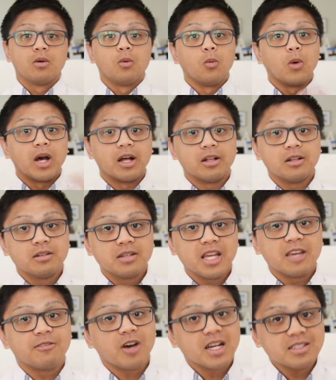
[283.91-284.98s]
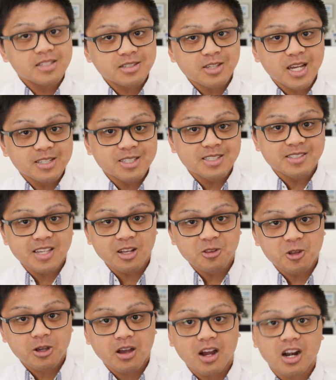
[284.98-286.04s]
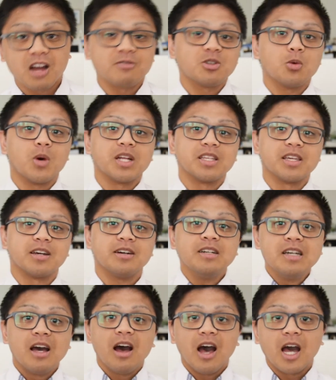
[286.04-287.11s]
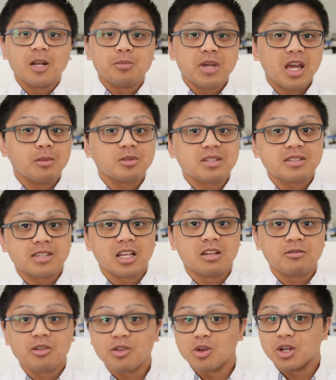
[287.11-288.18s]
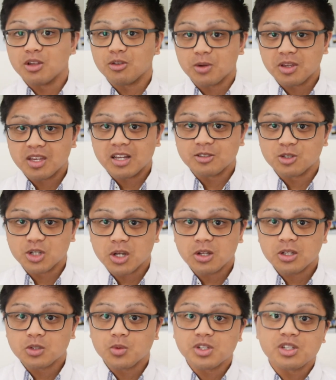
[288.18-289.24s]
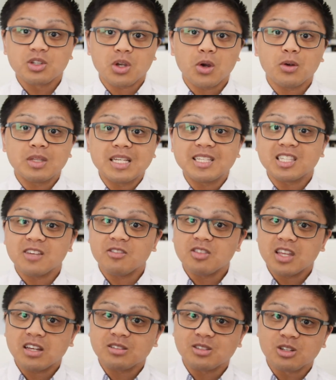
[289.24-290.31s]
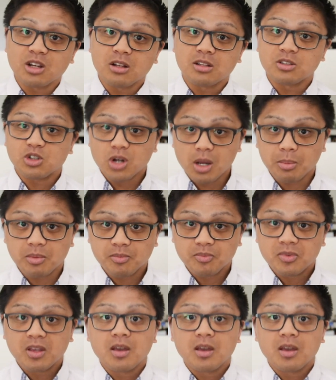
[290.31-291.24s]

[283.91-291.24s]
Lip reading: Well, if I decide to sell the car after 1 year, I'd be able to sell it for $33,000, which is only $7,000 drop,